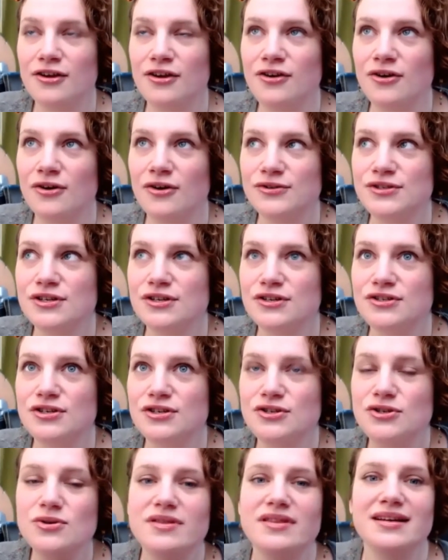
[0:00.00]
you know, to
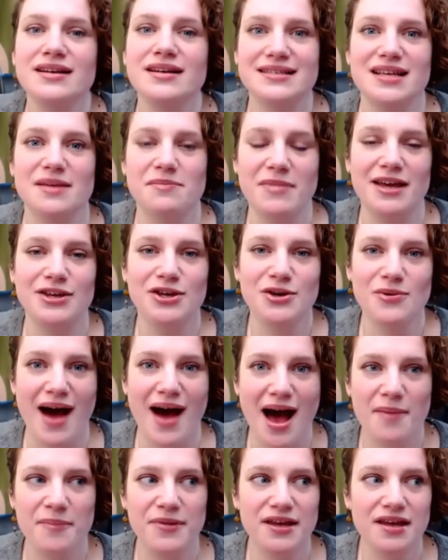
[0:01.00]
do things that make you
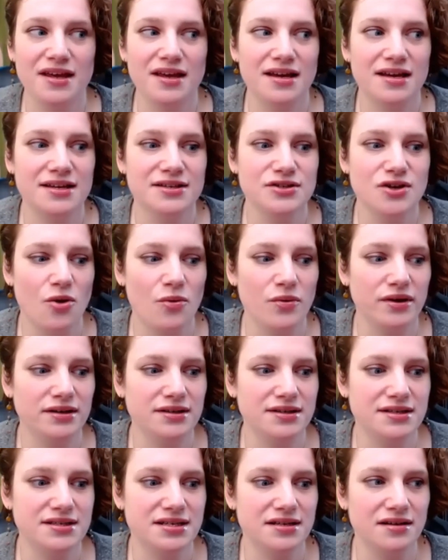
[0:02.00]
happy is
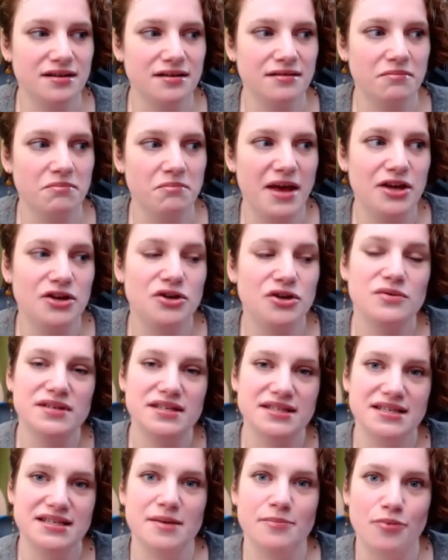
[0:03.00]
going to make you
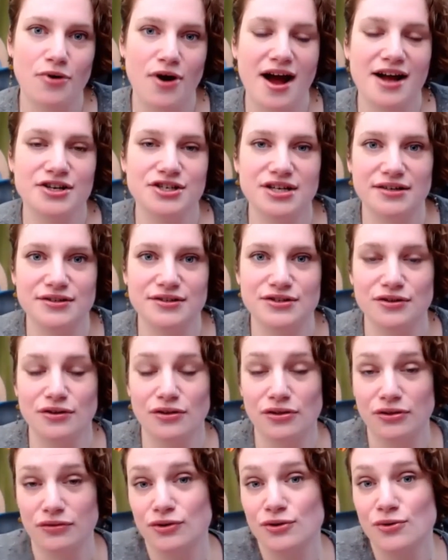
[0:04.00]
see a project
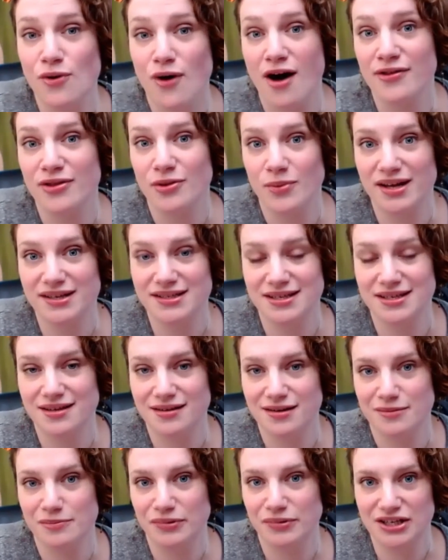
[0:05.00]
through all the way to the
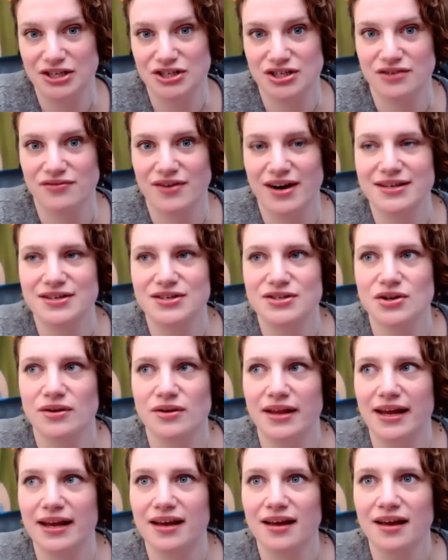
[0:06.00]
completion, right? So
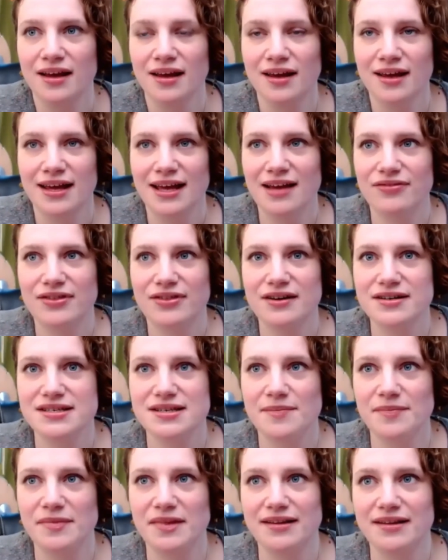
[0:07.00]
like, if there's
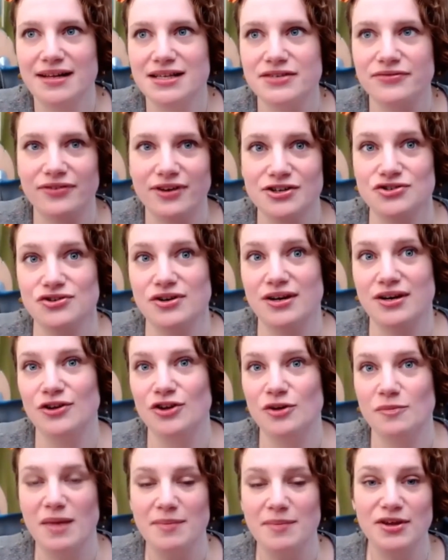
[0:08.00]
something that's frustrating you,
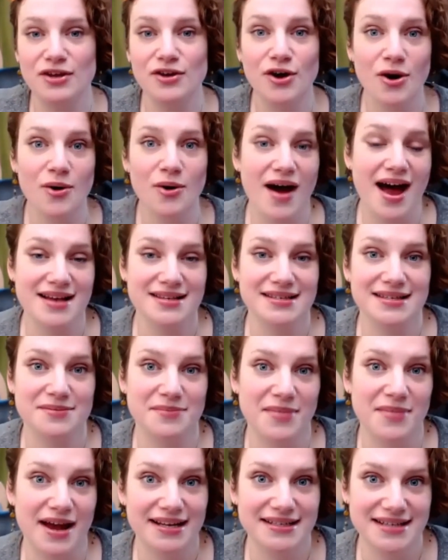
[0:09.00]
maybe go ask
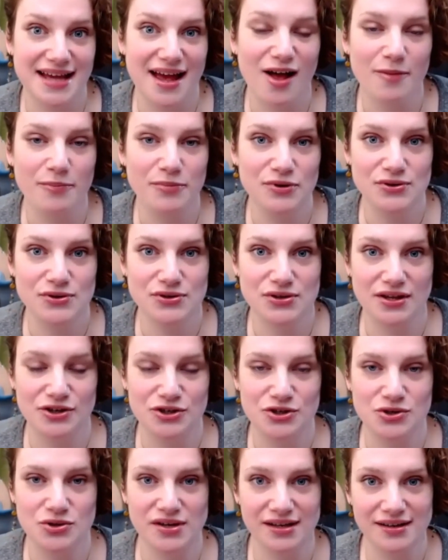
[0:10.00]
somebody to help you so that you
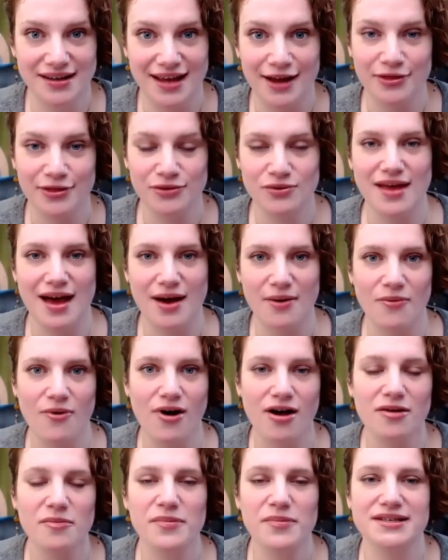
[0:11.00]
can get through that wall,
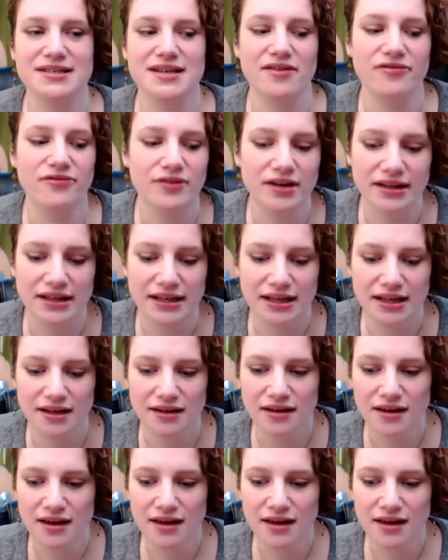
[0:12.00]
but definitely